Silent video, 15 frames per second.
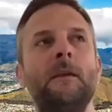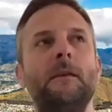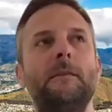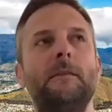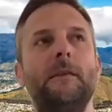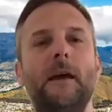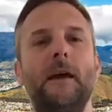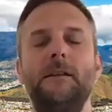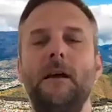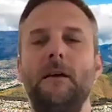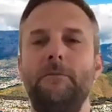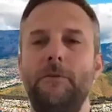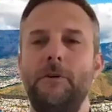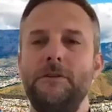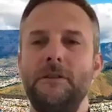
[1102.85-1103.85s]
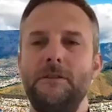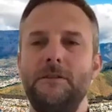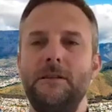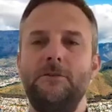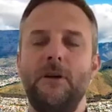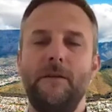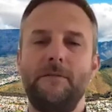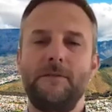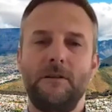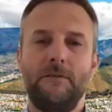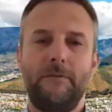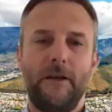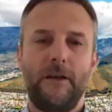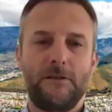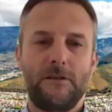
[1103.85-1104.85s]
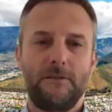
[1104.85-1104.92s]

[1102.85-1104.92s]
that diversity drives innovation.